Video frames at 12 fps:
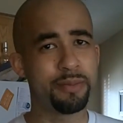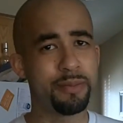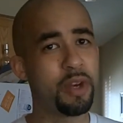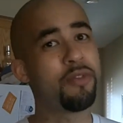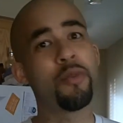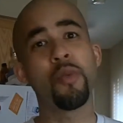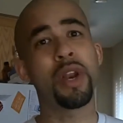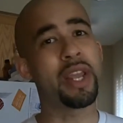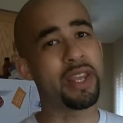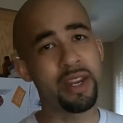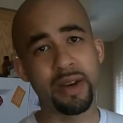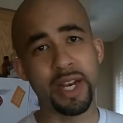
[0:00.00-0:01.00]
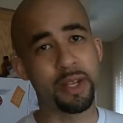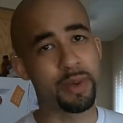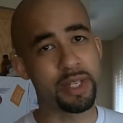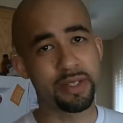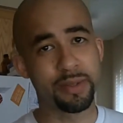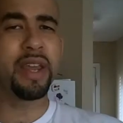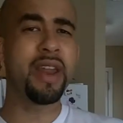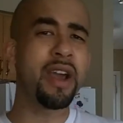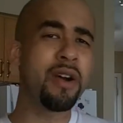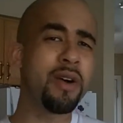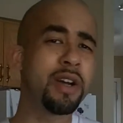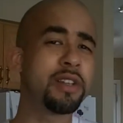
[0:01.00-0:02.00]
You know, from what I hear anyways. And
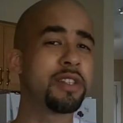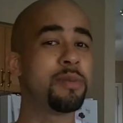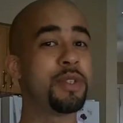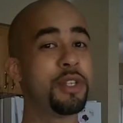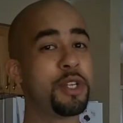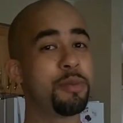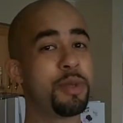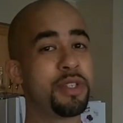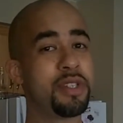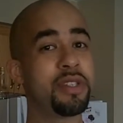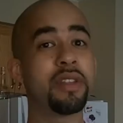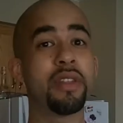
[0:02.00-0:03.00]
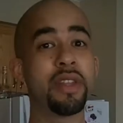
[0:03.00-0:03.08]
now onto some serious business.